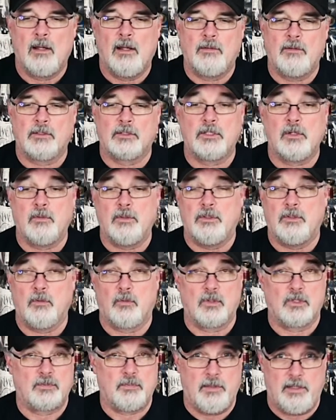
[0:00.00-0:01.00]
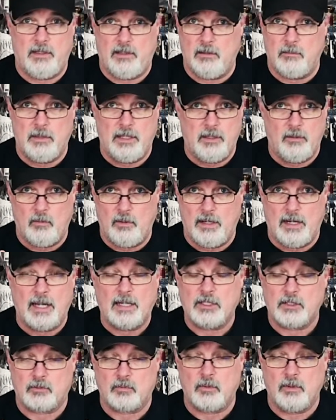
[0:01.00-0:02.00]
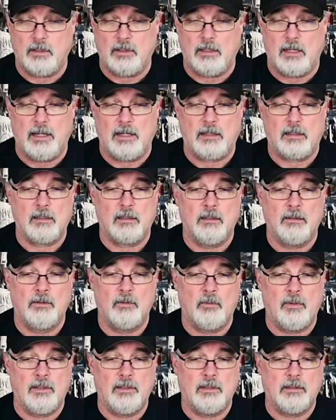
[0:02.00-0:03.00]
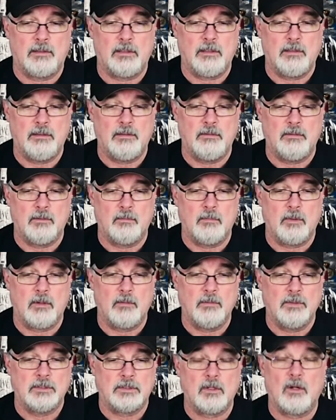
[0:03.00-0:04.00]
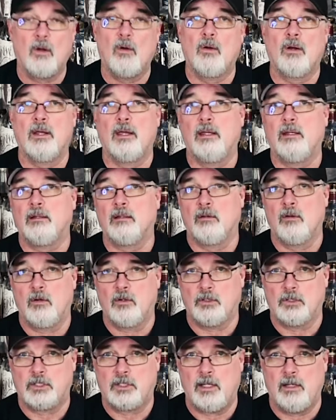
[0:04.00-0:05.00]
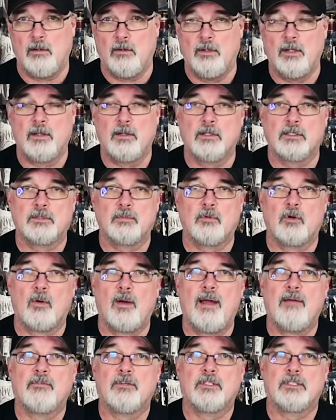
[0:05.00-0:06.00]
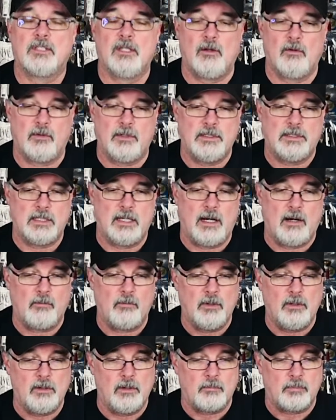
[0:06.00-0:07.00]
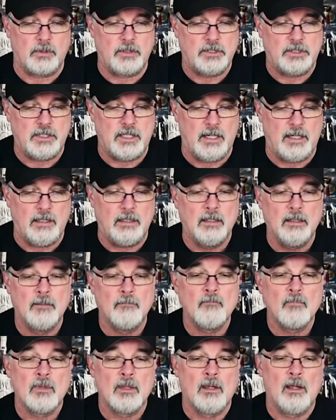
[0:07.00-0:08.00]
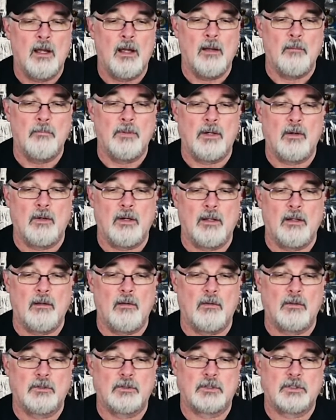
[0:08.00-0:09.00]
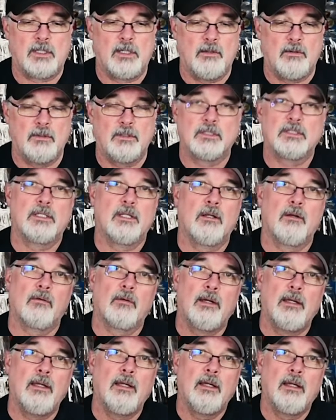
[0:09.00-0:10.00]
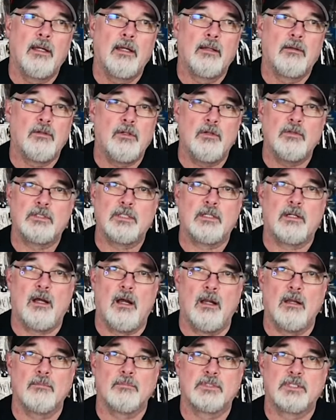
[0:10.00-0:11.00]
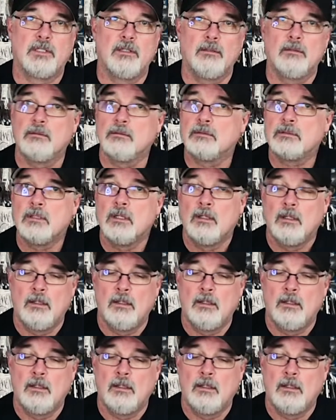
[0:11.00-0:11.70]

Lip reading: There's no endorsement here, by the way. I just really like the way that they do their bourbons on a large scale. Now, there's some craft distilleries that I really appreciate, but on a larger scale distillery using column stills,